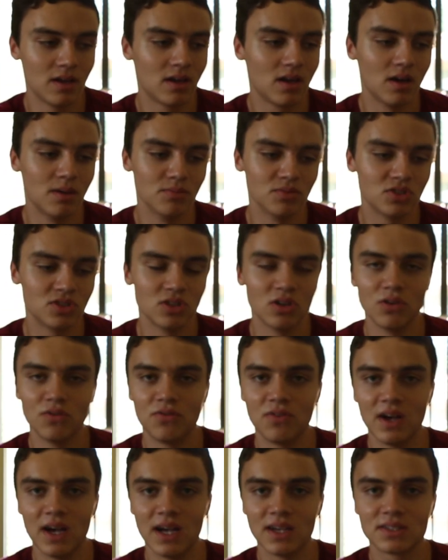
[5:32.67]
comes so
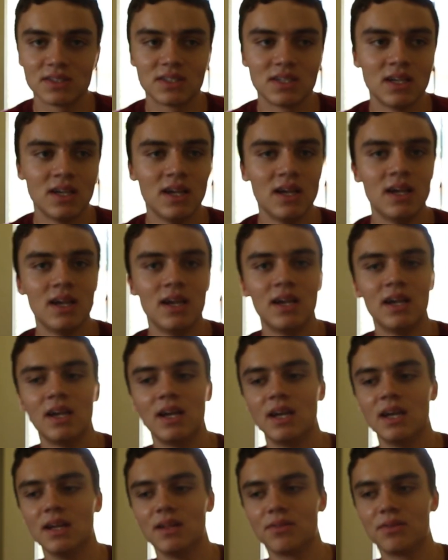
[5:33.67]
fast
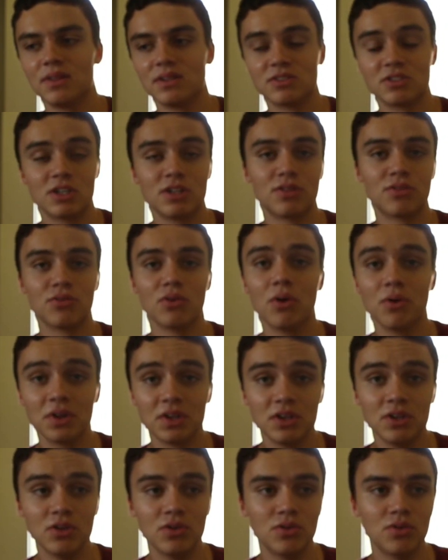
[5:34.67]
and things get thrown
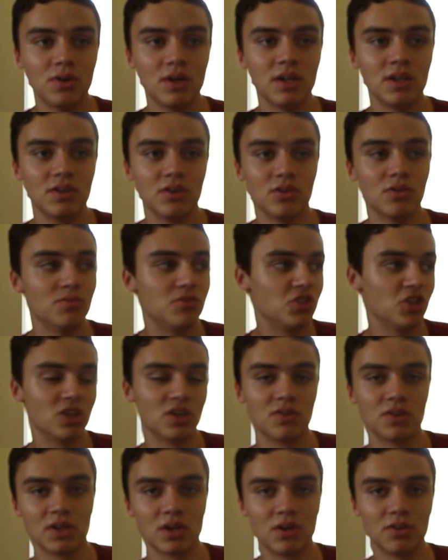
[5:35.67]
at you and you're
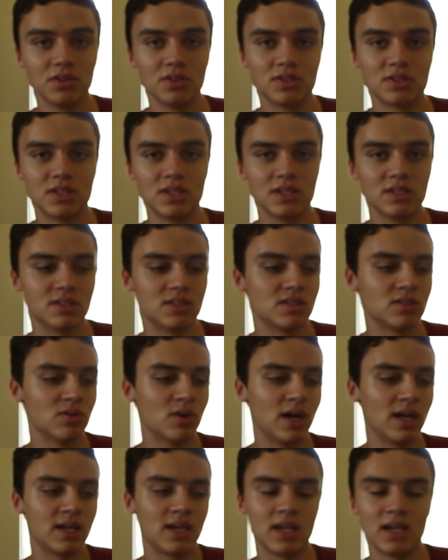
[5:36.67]
juggling all these things.
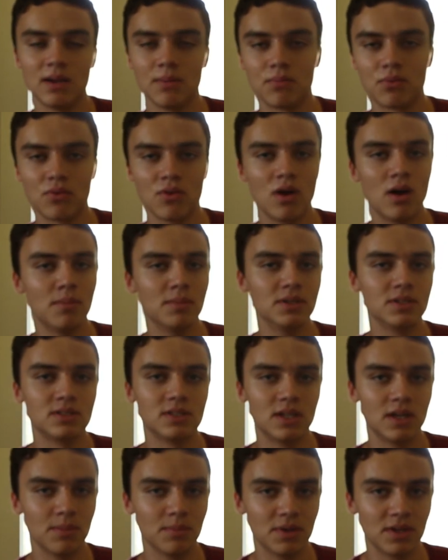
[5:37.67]
So I can't promise
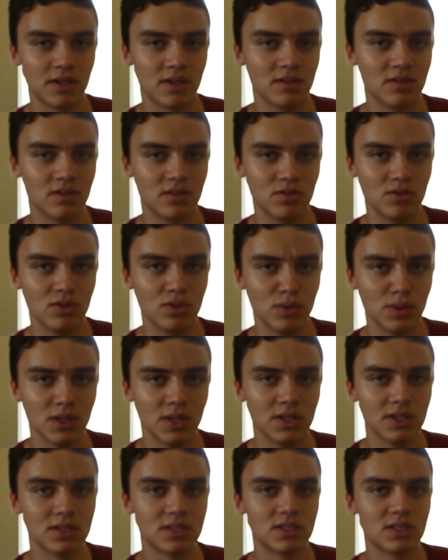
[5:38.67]
that I'm going to continue doing
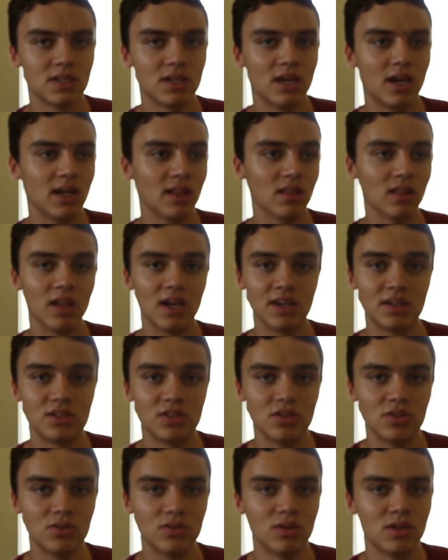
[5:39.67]
this. I'd like
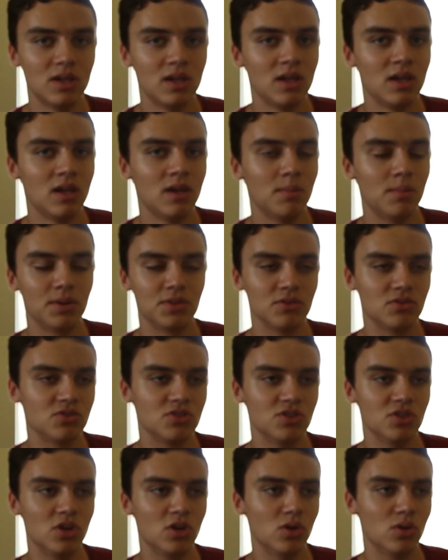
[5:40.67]
to, but
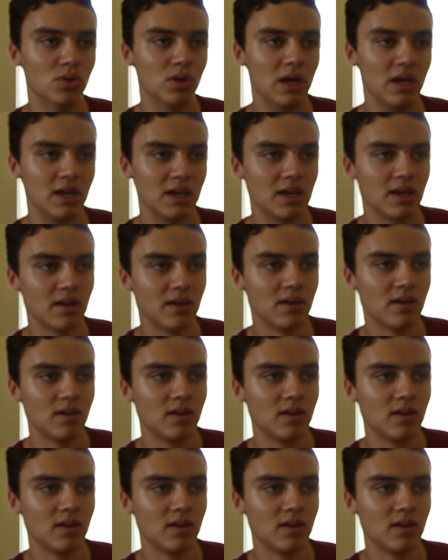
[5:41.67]
there's no like